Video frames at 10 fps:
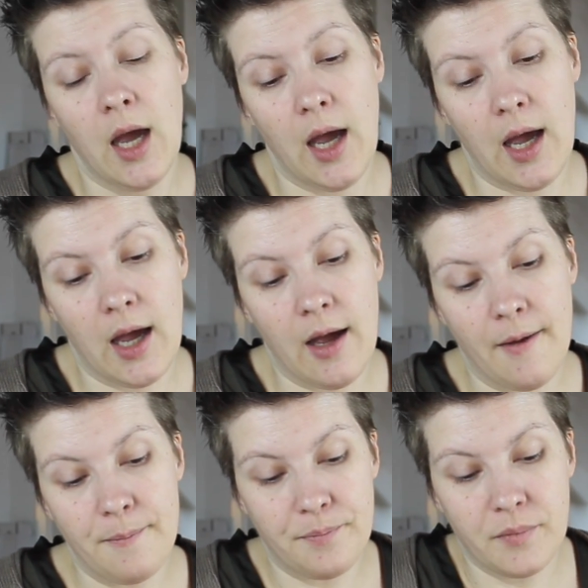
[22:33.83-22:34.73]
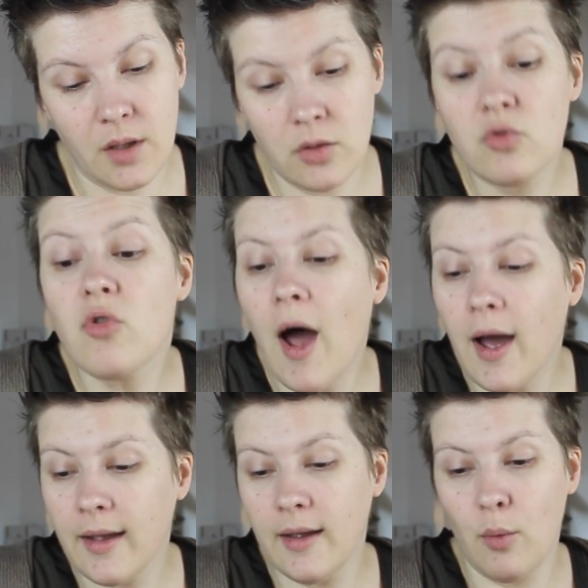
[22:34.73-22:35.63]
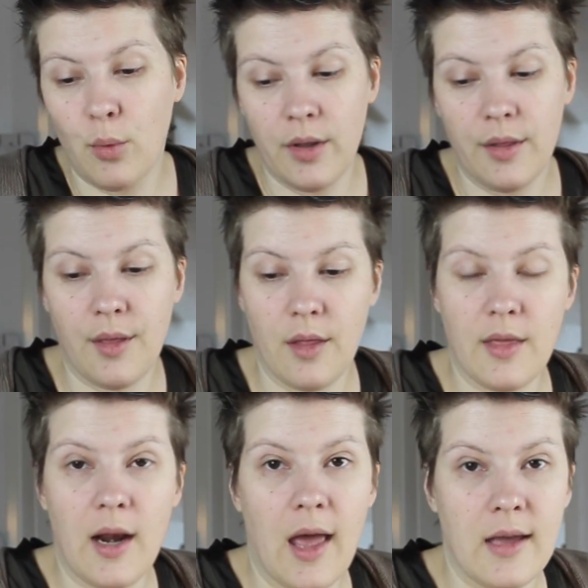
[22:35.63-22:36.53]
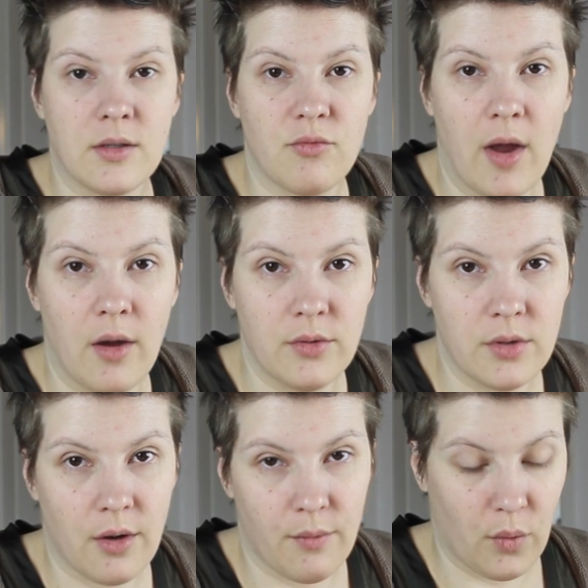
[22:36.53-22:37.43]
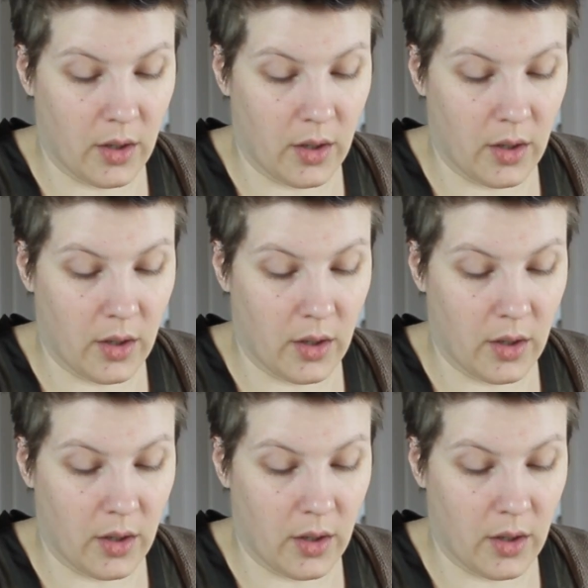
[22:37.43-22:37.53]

dry with the last round of